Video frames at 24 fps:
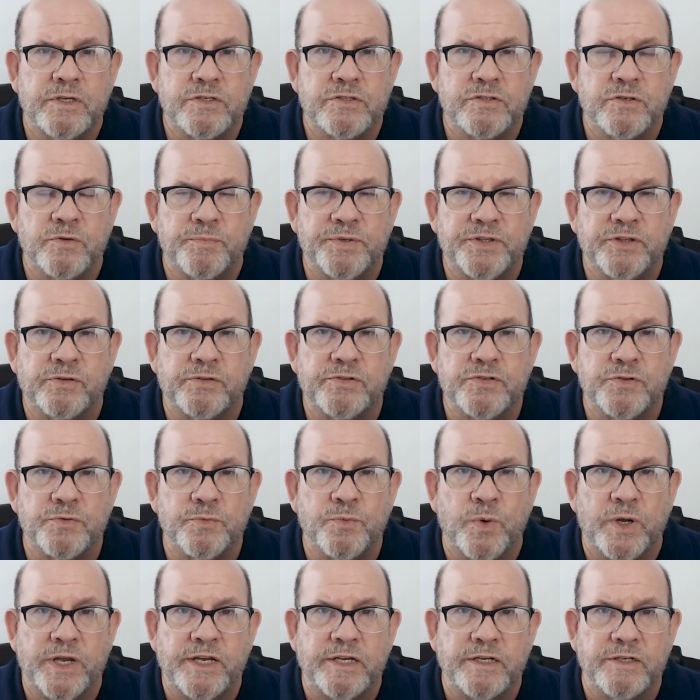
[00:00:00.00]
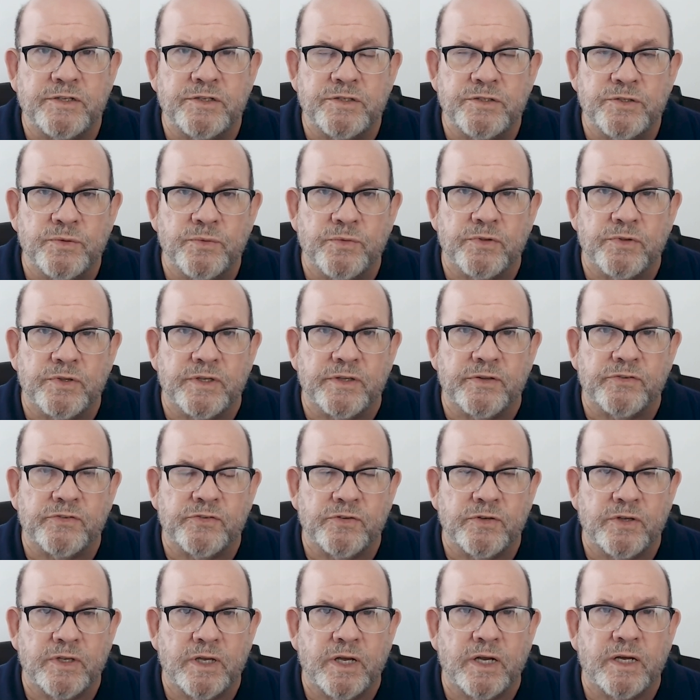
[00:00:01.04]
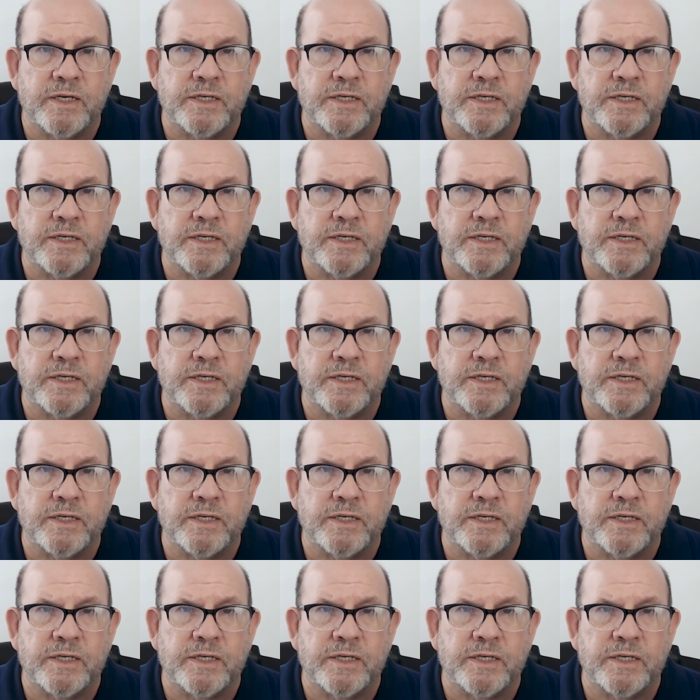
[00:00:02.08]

So, but there's a way to do this.